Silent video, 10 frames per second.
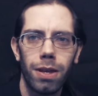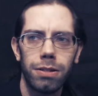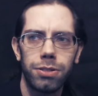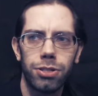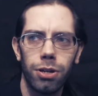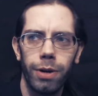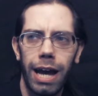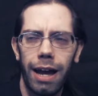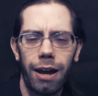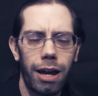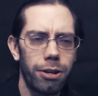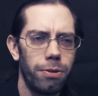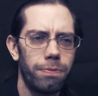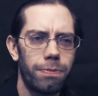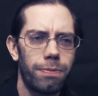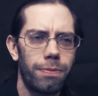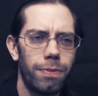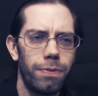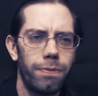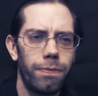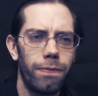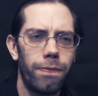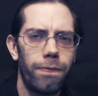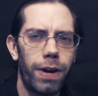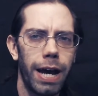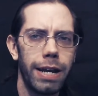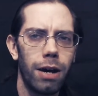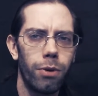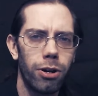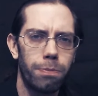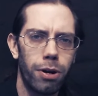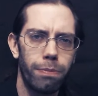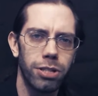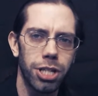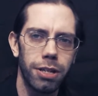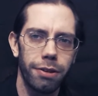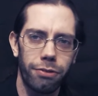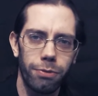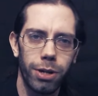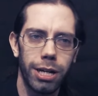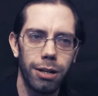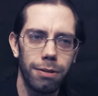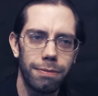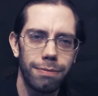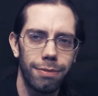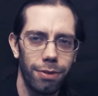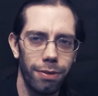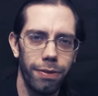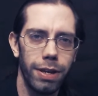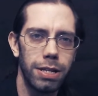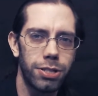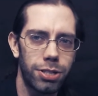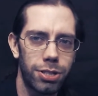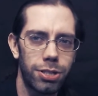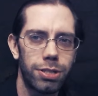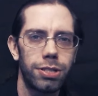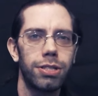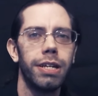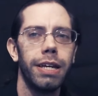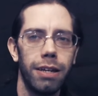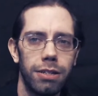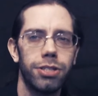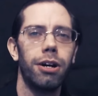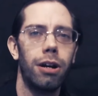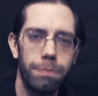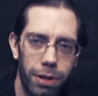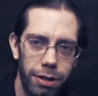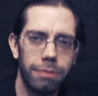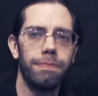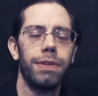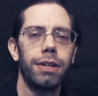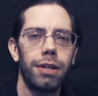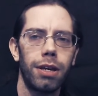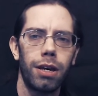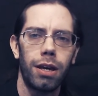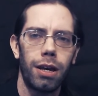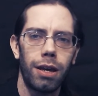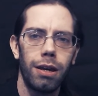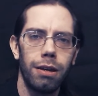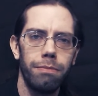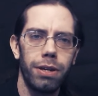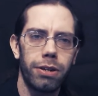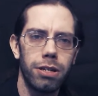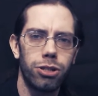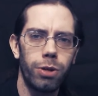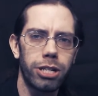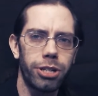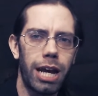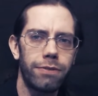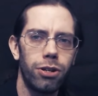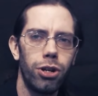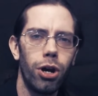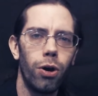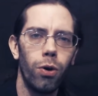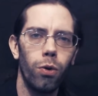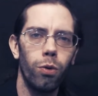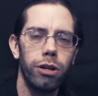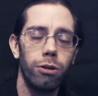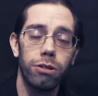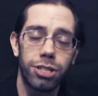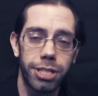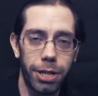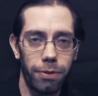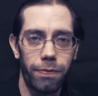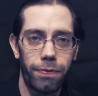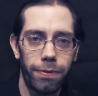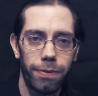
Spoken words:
So how do you find out what your purpose is? Well, this is the hard part, because you actually have to know yourself.